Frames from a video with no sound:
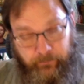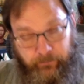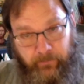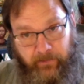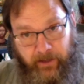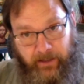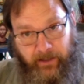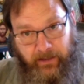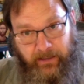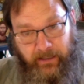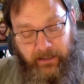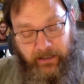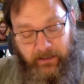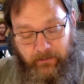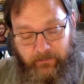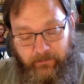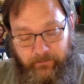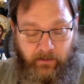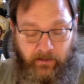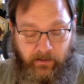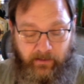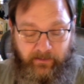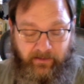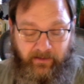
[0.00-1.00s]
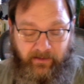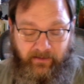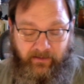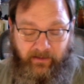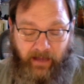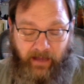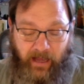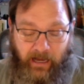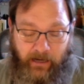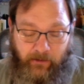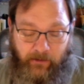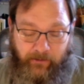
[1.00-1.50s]
thinking, the
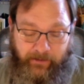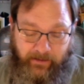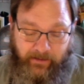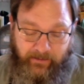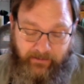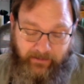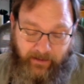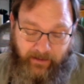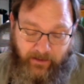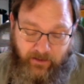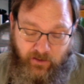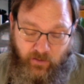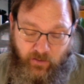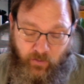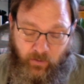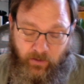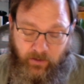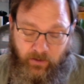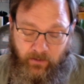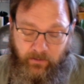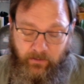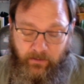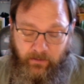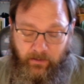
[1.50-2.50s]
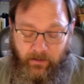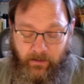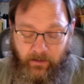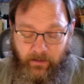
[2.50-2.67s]
desiring, and sensual.